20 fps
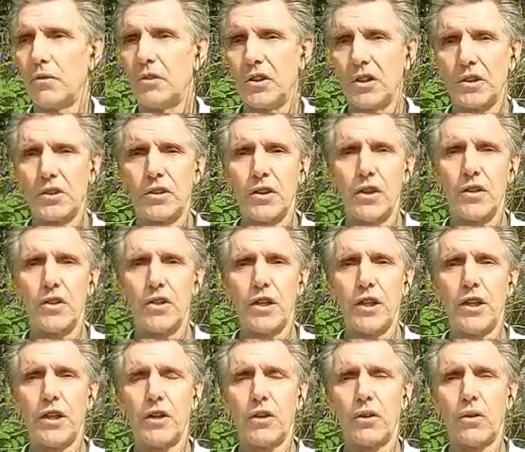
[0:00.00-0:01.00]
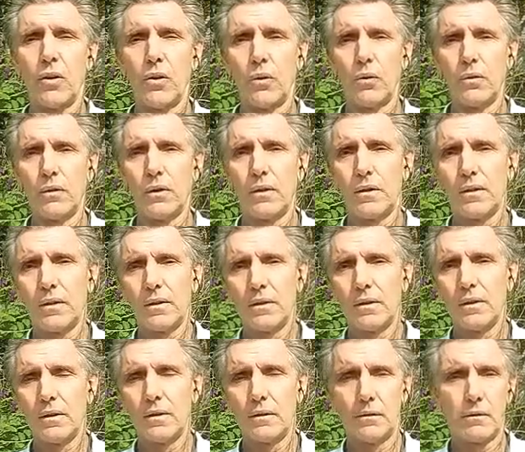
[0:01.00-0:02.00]
63-year-old
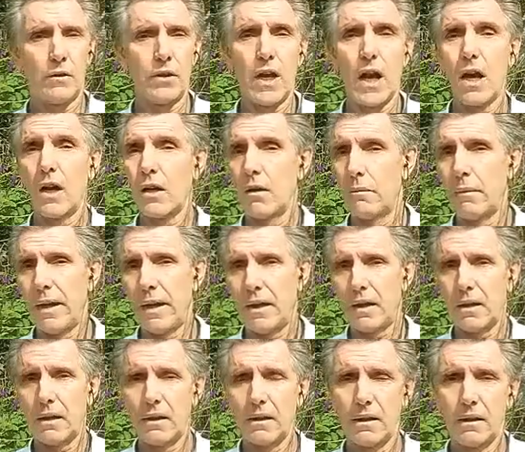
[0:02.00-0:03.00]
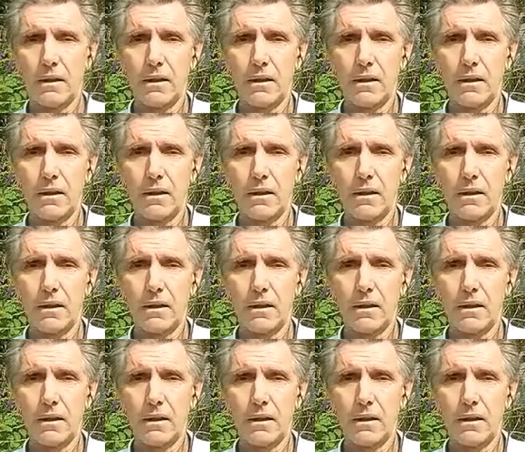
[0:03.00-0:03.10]
young man,